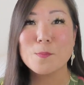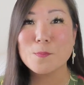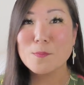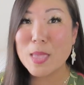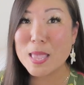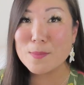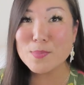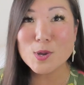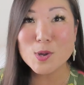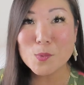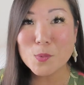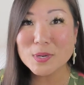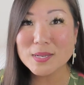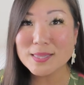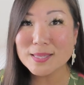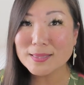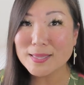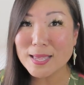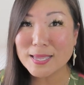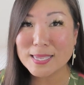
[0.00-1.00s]
Maybe you're one
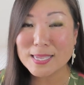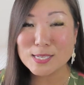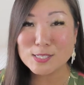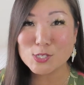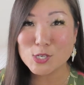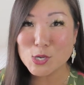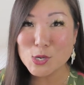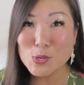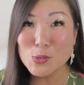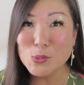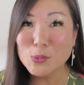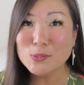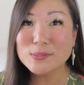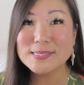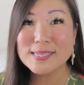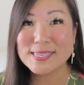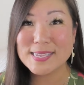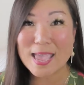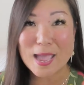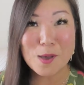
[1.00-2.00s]
of the lucky two
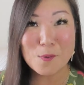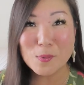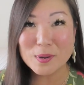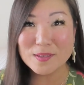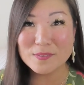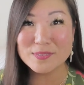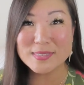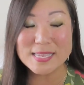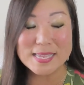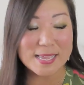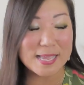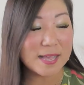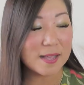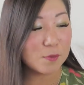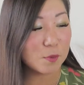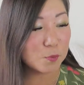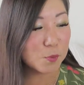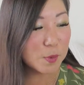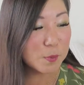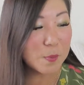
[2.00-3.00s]
to get one of the uh,
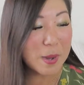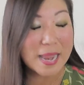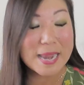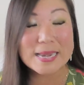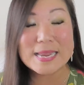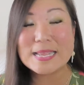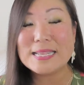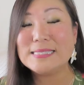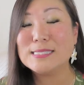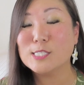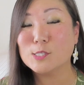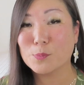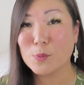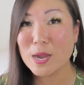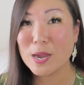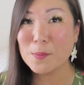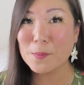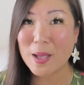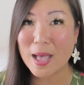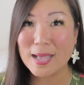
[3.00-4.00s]
remaining
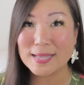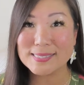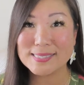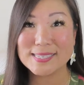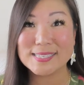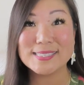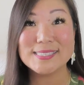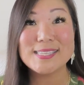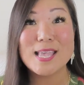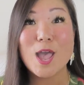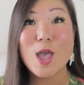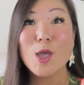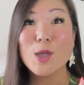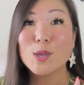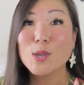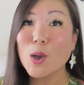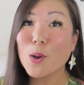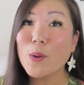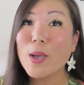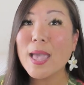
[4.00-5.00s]
spring boxes.
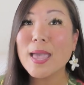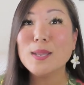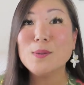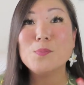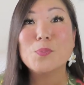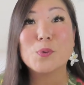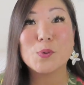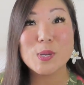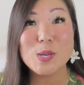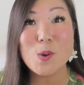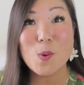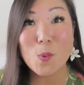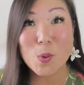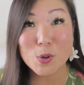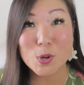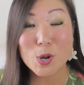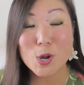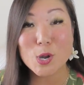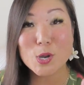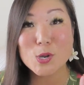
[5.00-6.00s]
Go ahead and
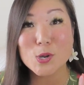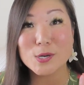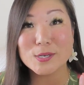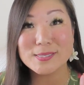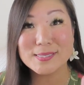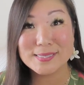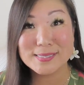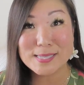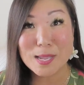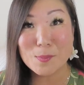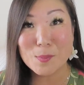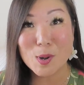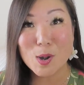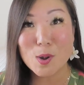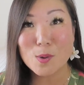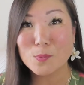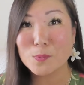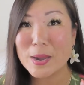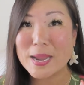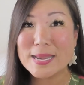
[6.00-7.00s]
pre-order your
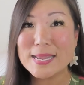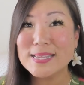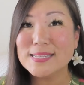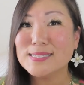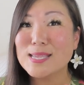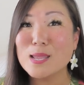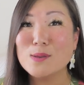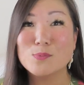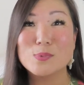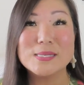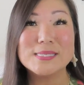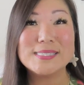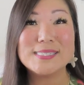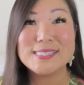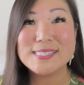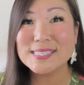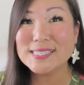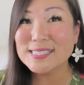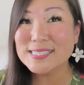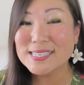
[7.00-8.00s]
summer radiant Resilient and
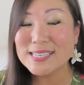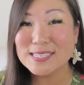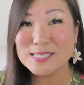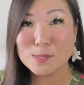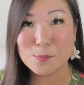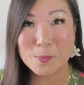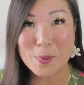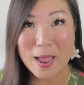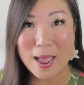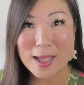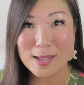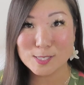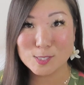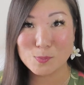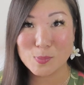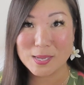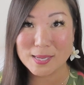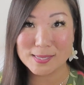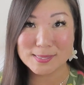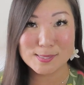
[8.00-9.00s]
Resilient box
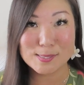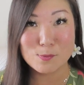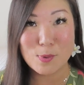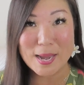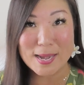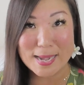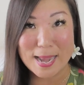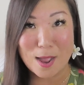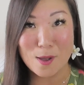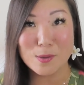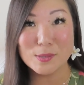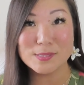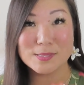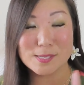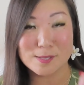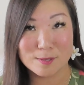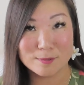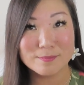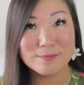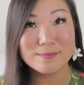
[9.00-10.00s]
because right now it's
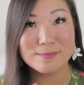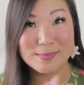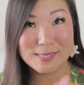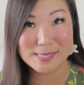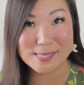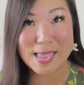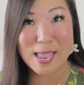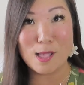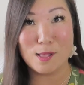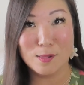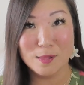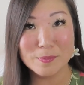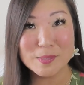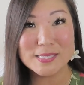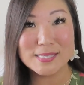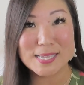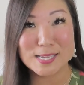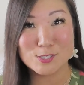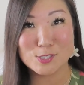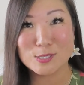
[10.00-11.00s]
on sale
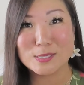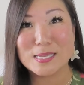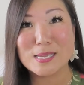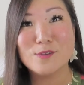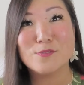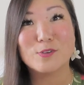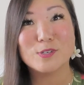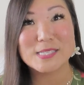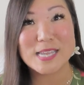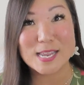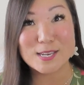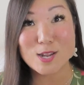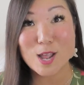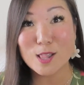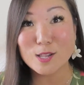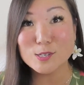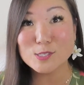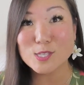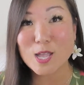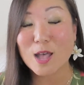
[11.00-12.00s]
essentially for
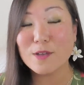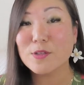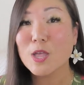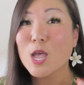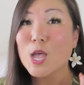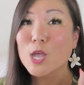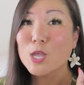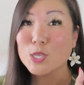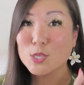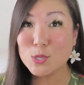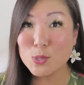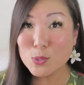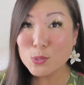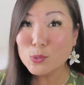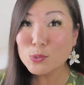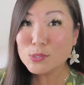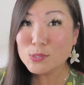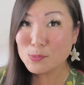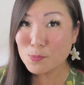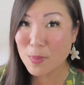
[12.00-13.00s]
$10 off.
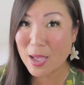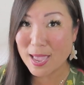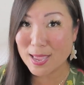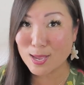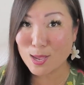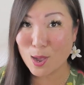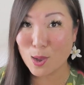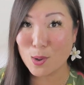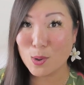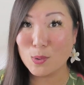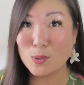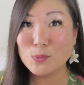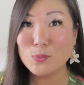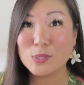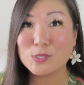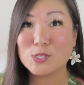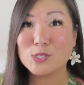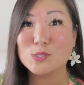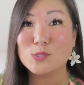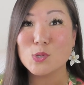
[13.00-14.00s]
Use my code,
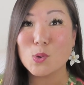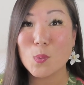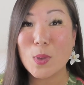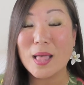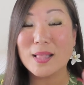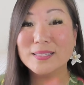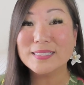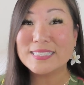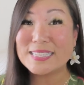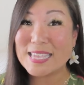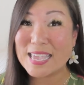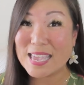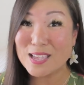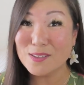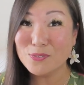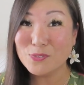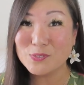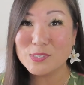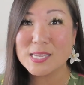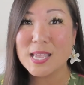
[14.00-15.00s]
which is Noel
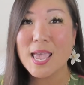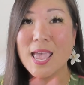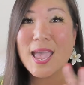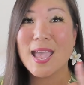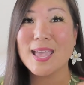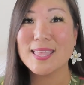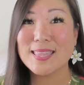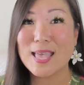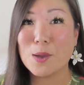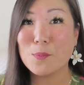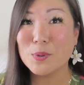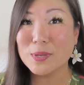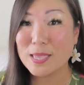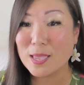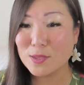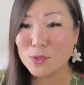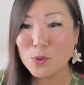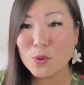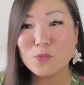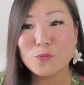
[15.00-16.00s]
Gift, and that will
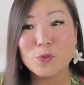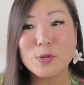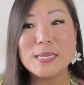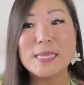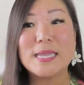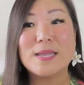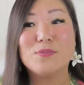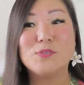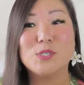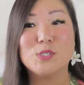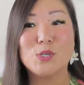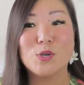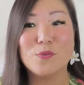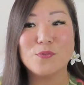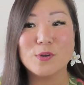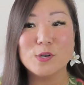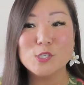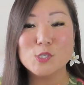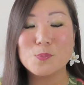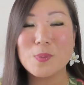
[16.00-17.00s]
get you a free gift in your
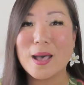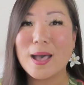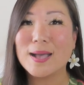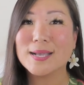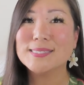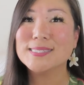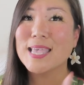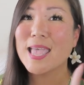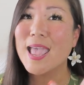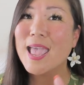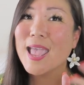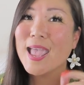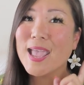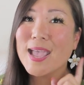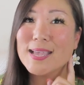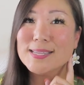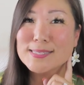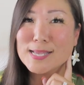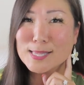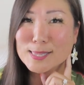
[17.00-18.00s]
first box.
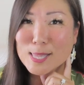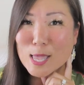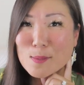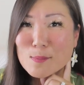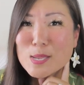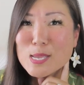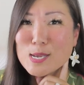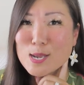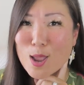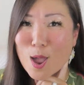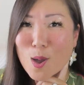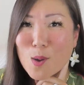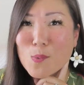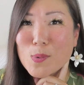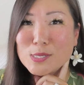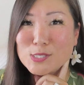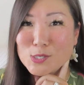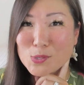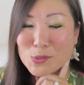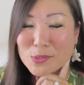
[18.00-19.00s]
And uh, let me know
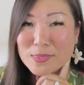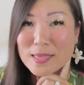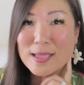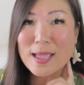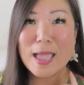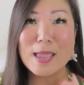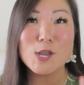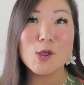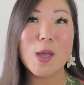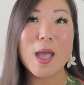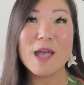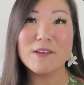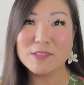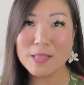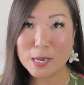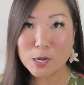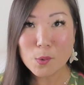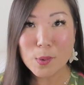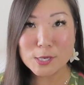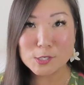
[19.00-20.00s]
what you think. I know I have a
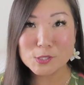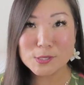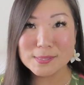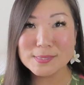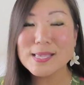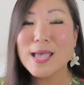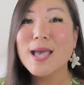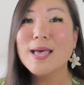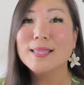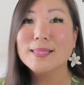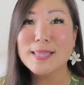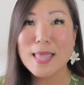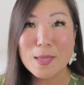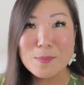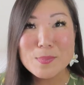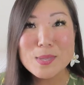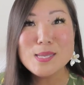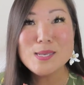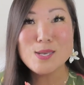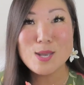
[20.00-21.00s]
lot of questions.
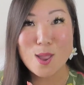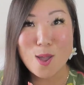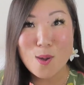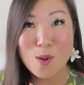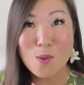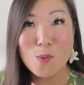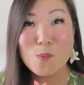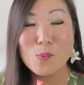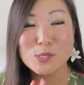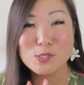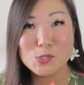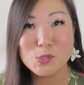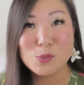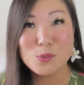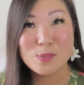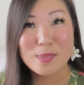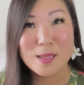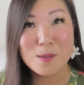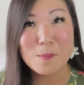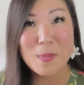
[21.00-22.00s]
Let me know what you
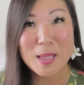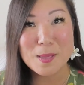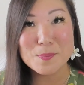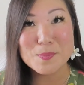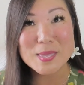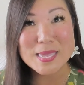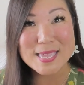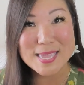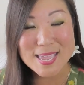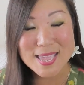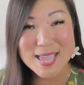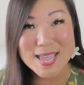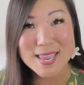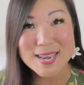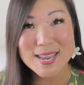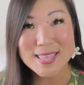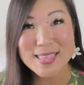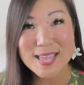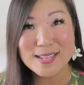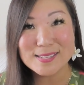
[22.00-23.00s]
think might be
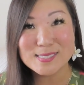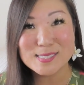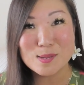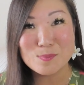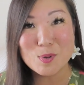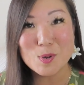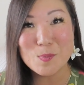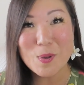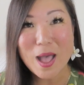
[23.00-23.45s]
in that summer